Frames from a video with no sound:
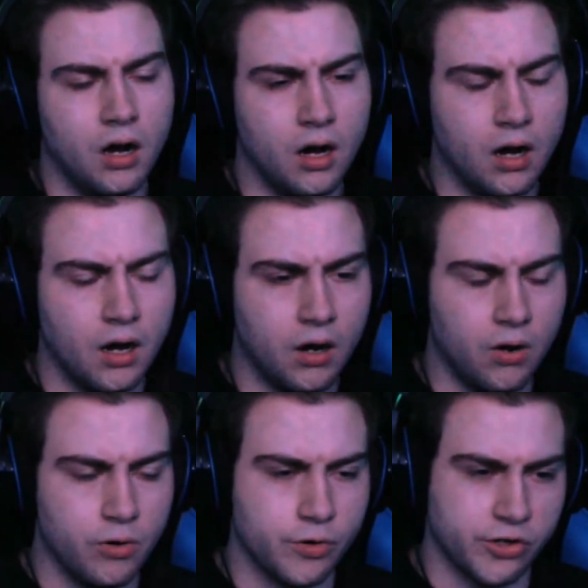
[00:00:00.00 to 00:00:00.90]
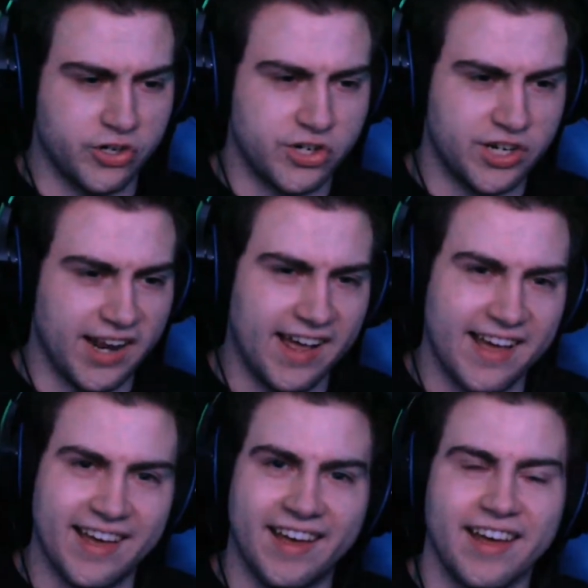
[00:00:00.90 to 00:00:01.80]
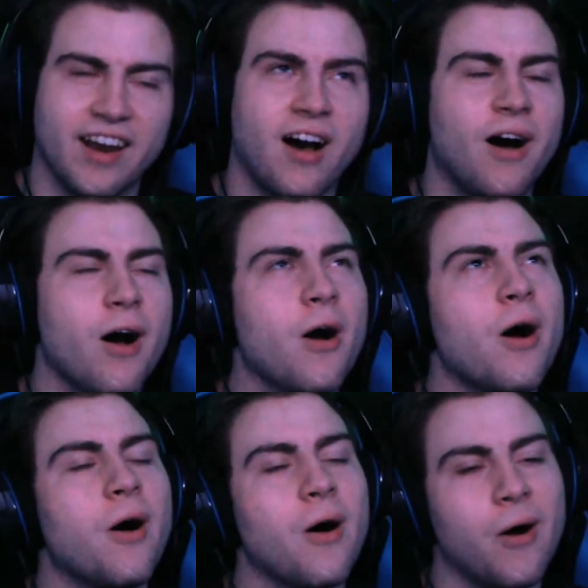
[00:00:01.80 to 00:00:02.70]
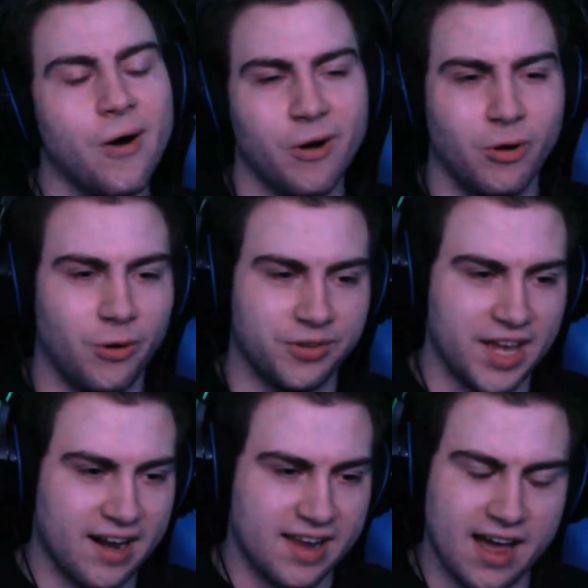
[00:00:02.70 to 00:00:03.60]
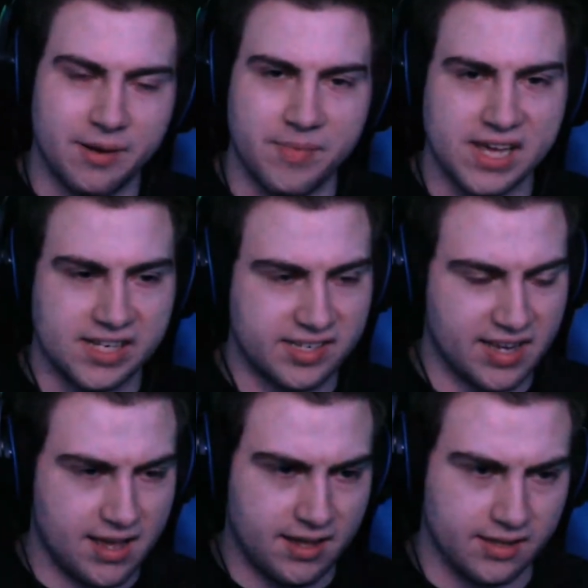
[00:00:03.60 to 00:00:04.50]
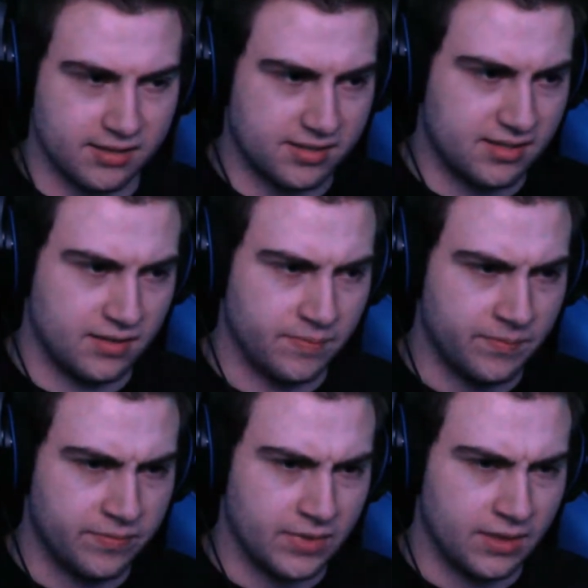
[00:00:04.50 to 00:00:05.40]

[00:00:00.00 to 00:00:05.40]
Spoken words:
Oh, shit. Oh, that kind of makes sense.